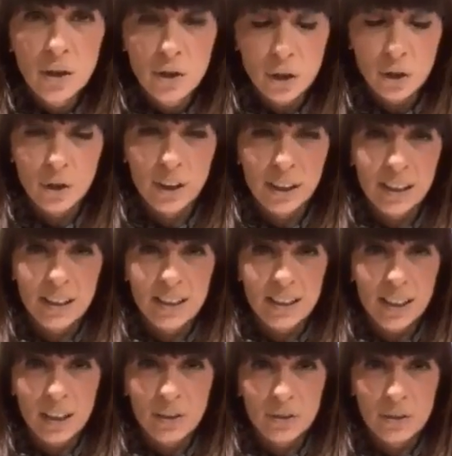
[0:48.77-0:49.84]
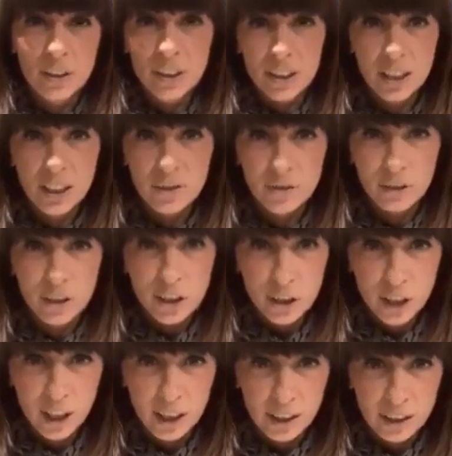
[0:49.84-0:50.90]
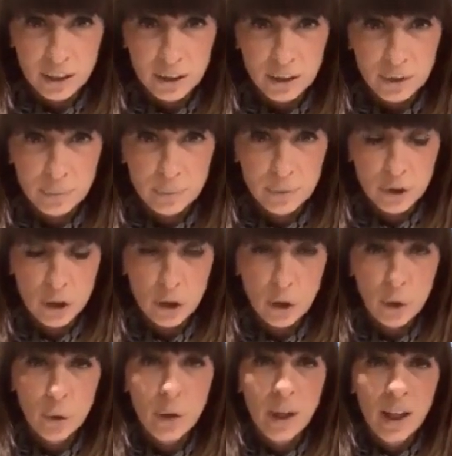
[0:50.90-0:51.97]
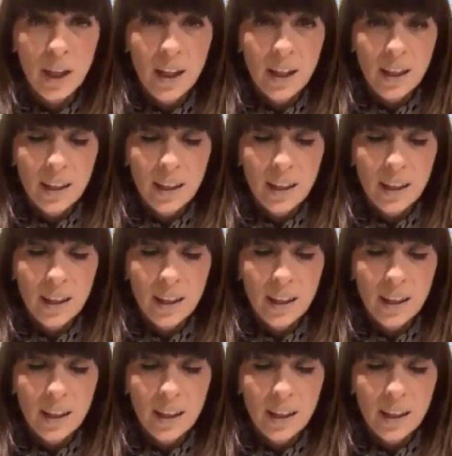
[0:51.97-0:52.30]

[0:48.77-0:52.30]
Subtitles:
during this self-discovery challenge? So